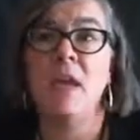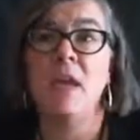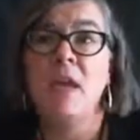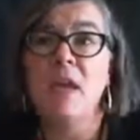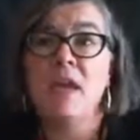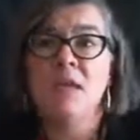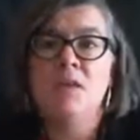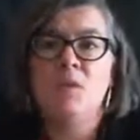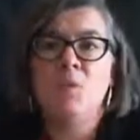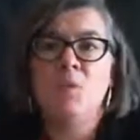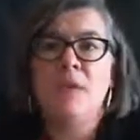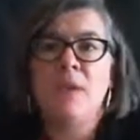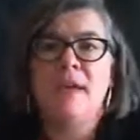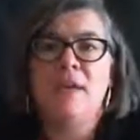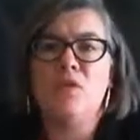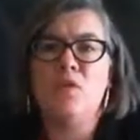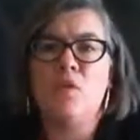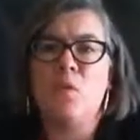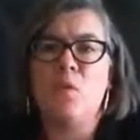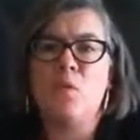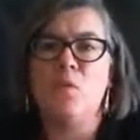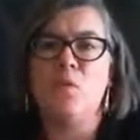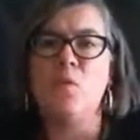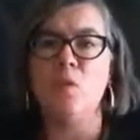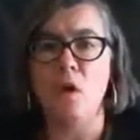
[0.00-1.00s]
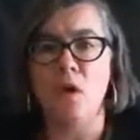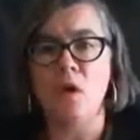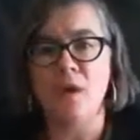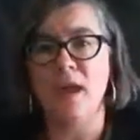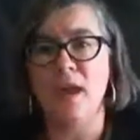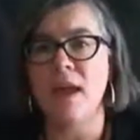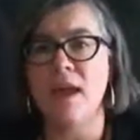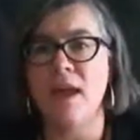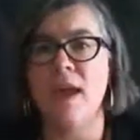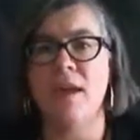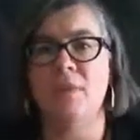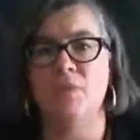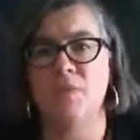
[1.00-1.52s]
It's where you're
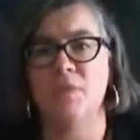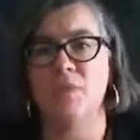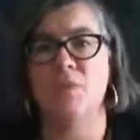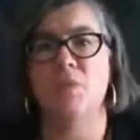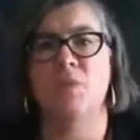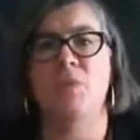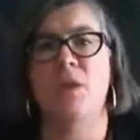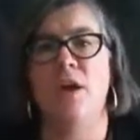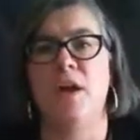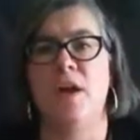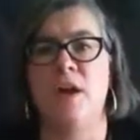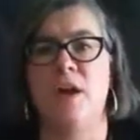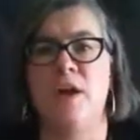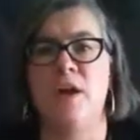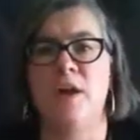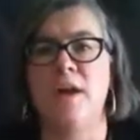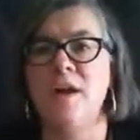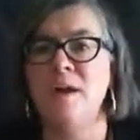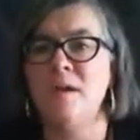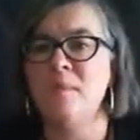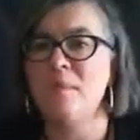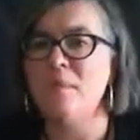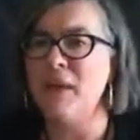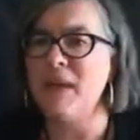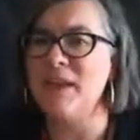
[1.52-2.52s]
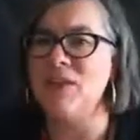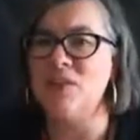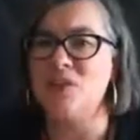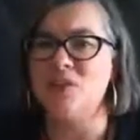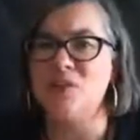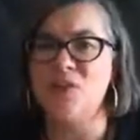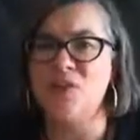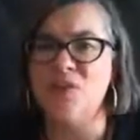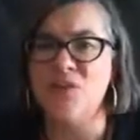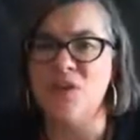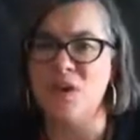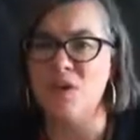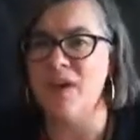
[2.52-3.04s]
rocking up to work, but you're
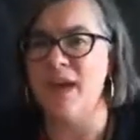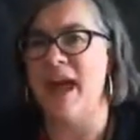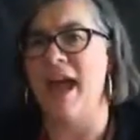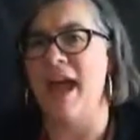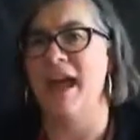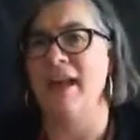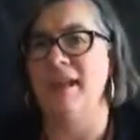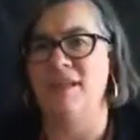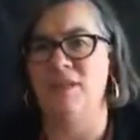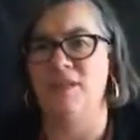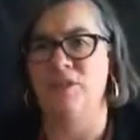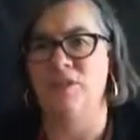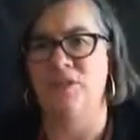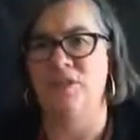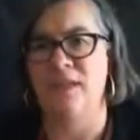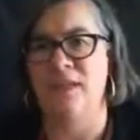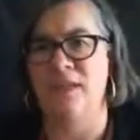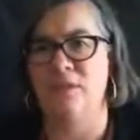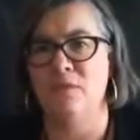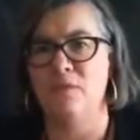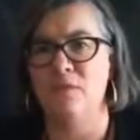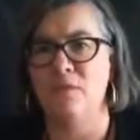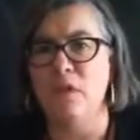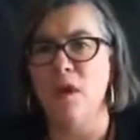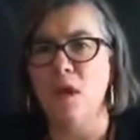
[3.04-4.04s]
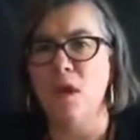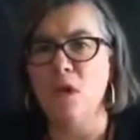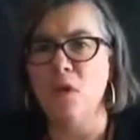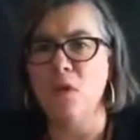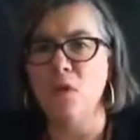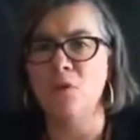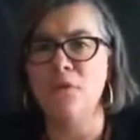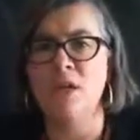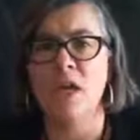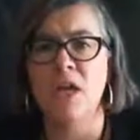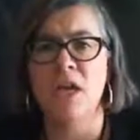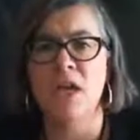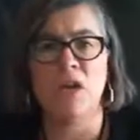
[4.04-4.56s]
not actively
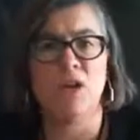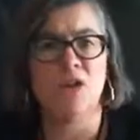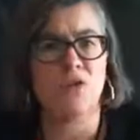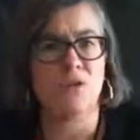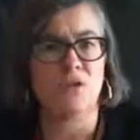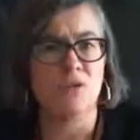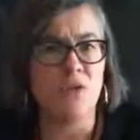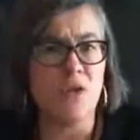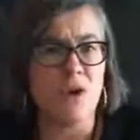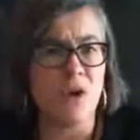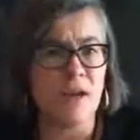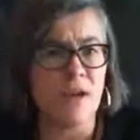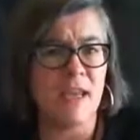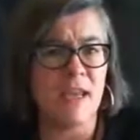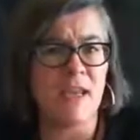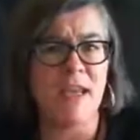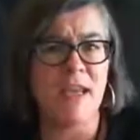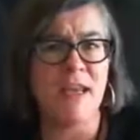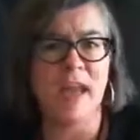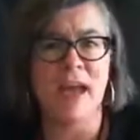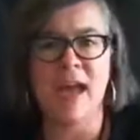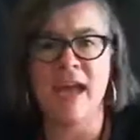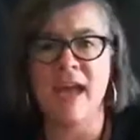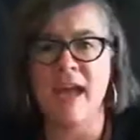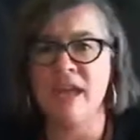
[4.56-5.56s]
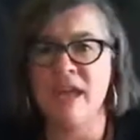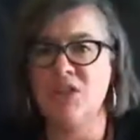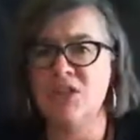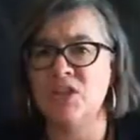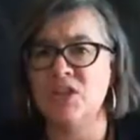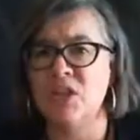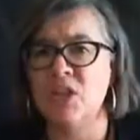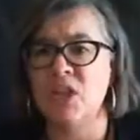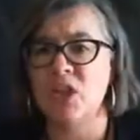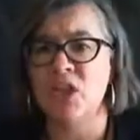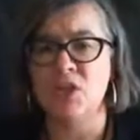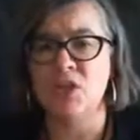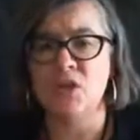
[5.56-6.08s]
involved, you're not
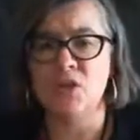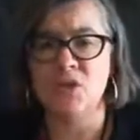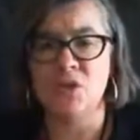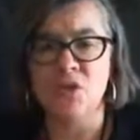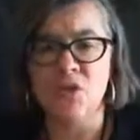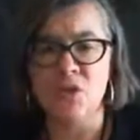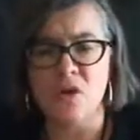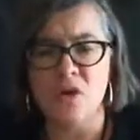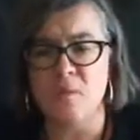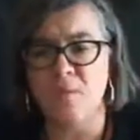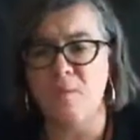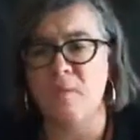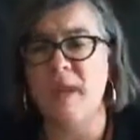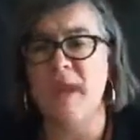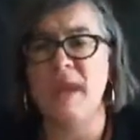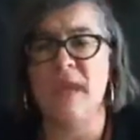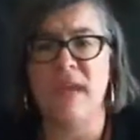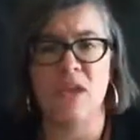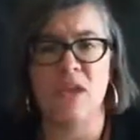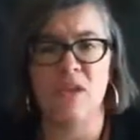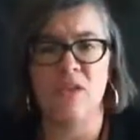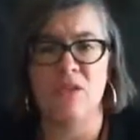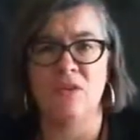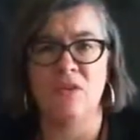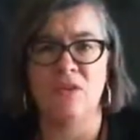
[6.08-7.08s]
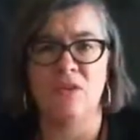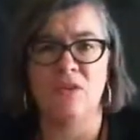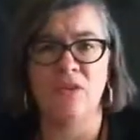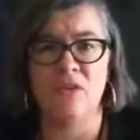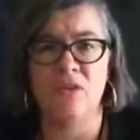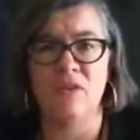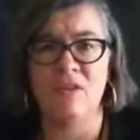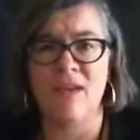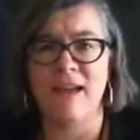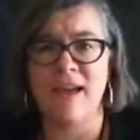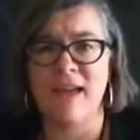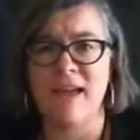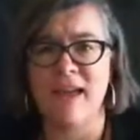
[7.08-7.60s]
engaged, you're not being
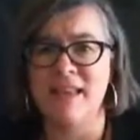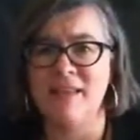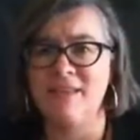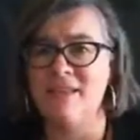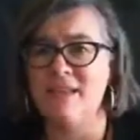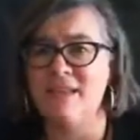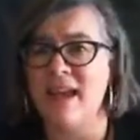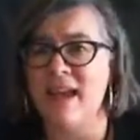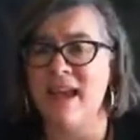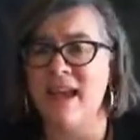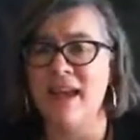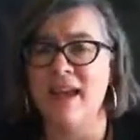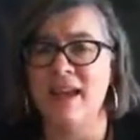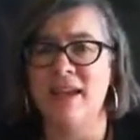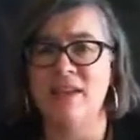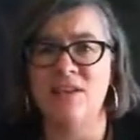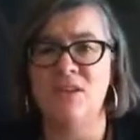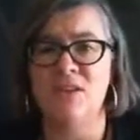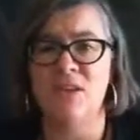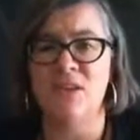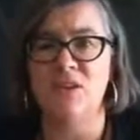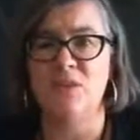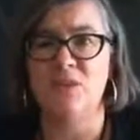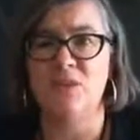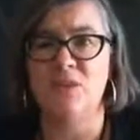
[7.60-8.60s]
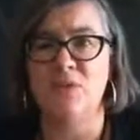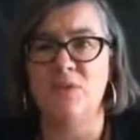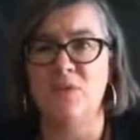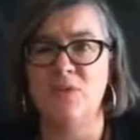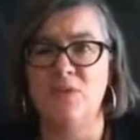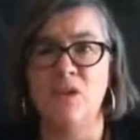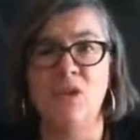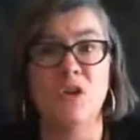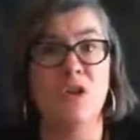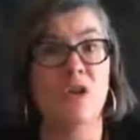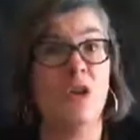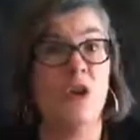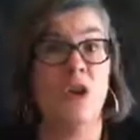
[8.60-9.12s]
utilized, and you've
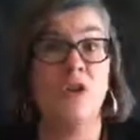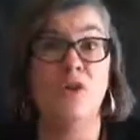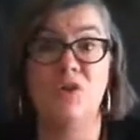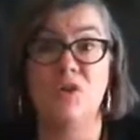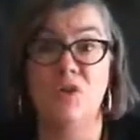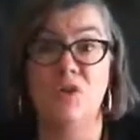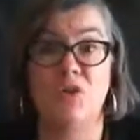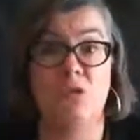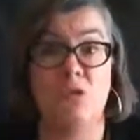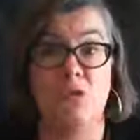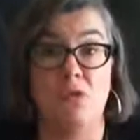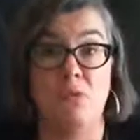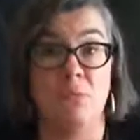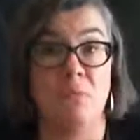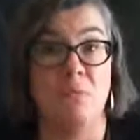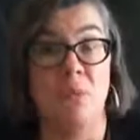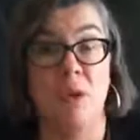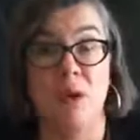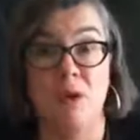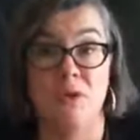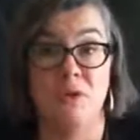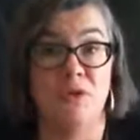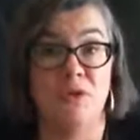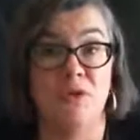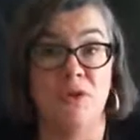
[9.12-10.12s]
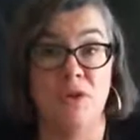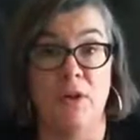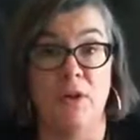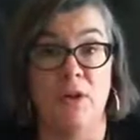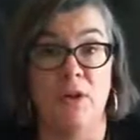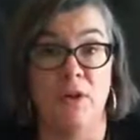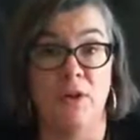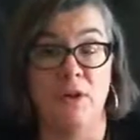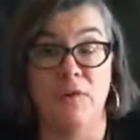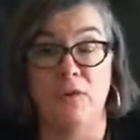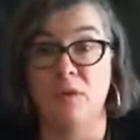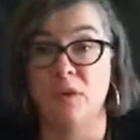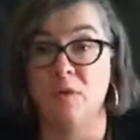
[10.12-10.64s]
lost your
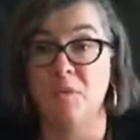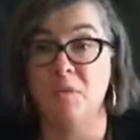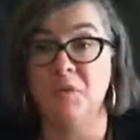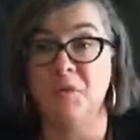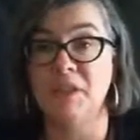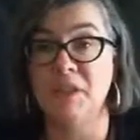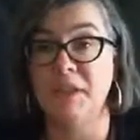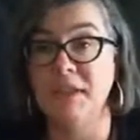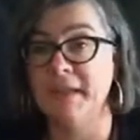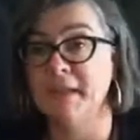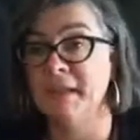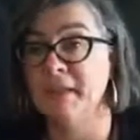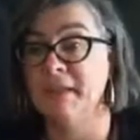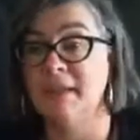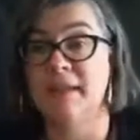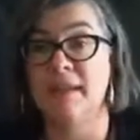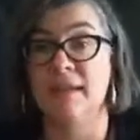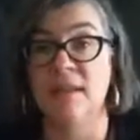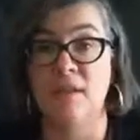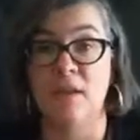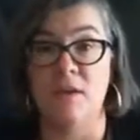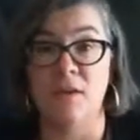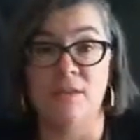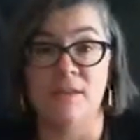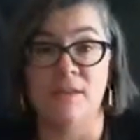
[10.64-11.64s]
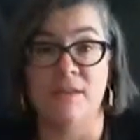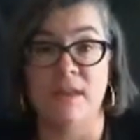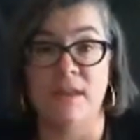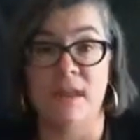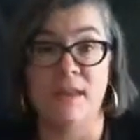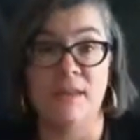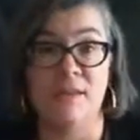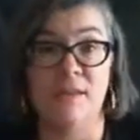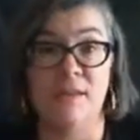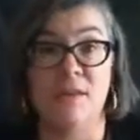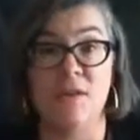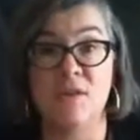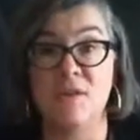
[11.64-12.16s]
mojo. You've completely lost
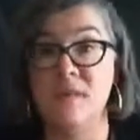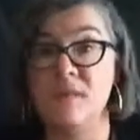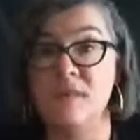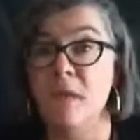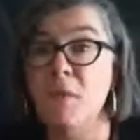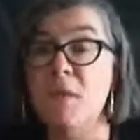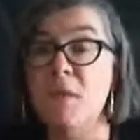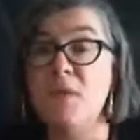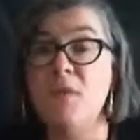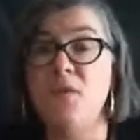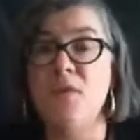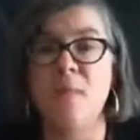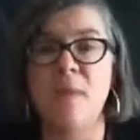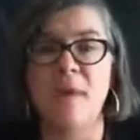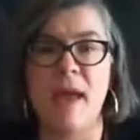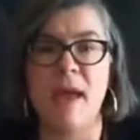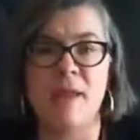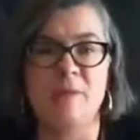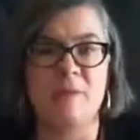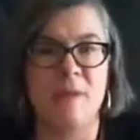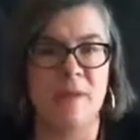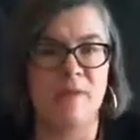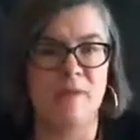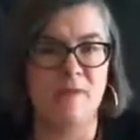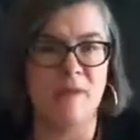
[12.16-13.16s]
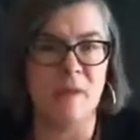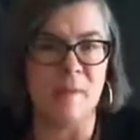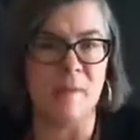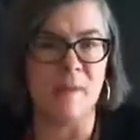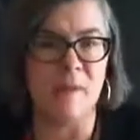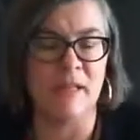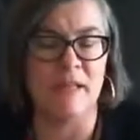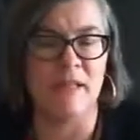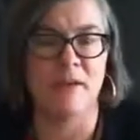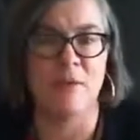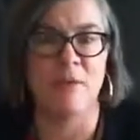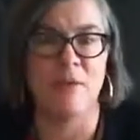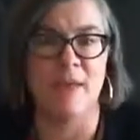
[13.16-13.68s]
out. So some of you may be
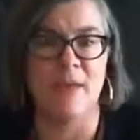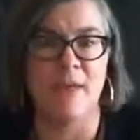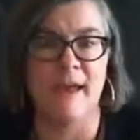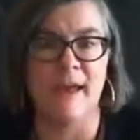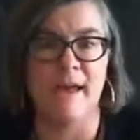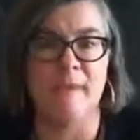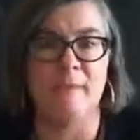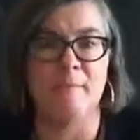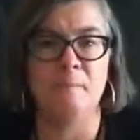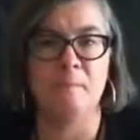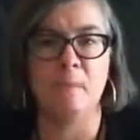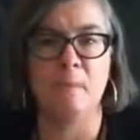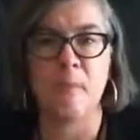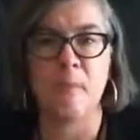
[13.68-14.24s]
familiar with that.